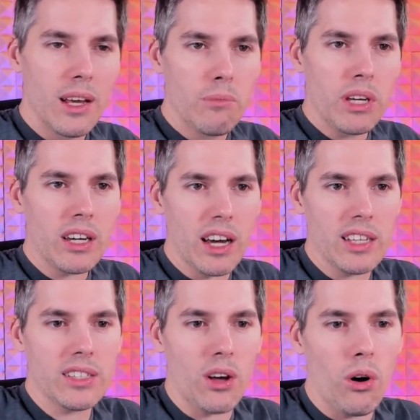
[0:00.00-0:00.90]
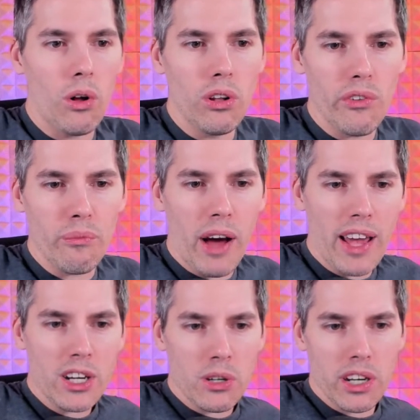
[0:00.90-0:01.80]
because all of
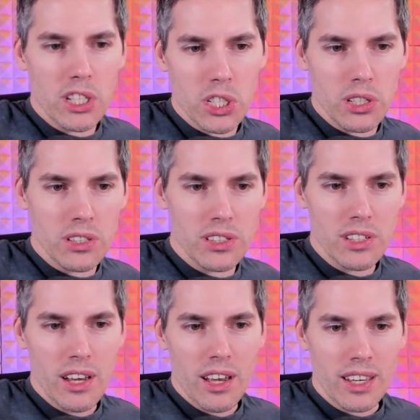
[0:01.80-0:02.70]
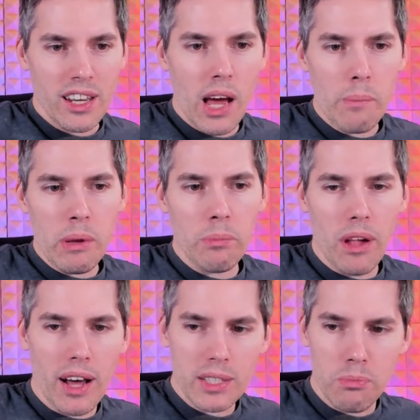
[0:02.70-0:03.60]
my creatures cannot be
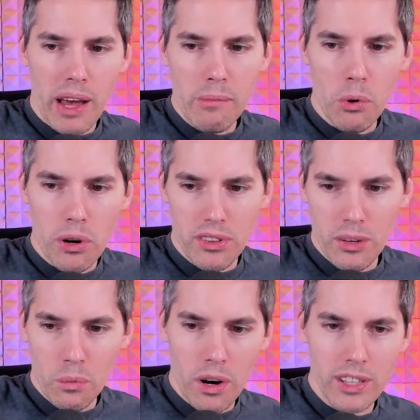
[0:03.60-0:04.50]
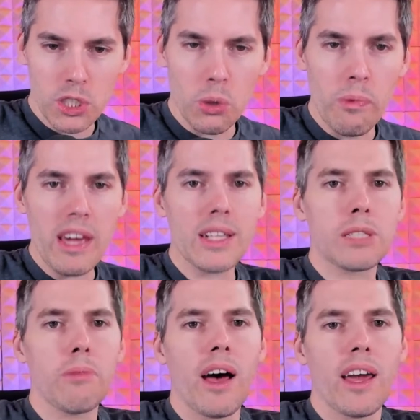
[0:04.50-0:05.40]
blocked by more than one. So it
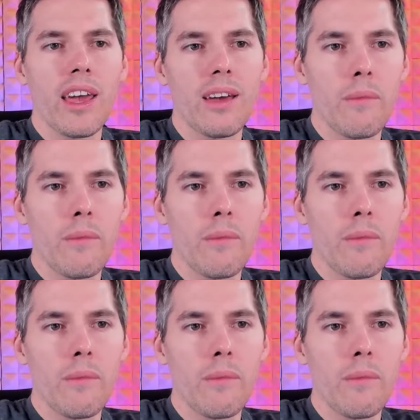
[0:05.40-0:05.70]
makes my